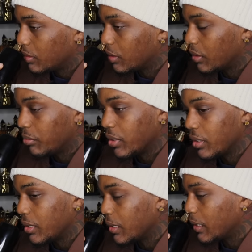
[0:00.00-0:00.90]
Oh
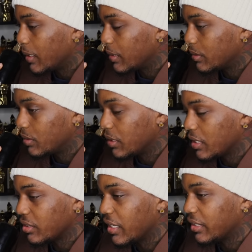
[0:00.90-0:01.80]
my God, it just
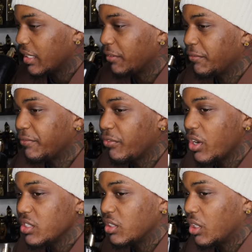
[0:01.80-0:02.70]
has like that
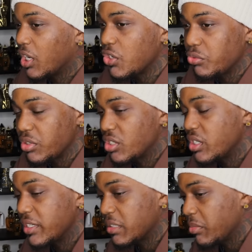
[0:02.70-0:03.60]
fresh laundry
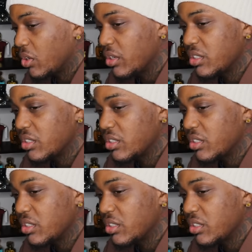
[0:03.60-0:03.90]
sheet smell.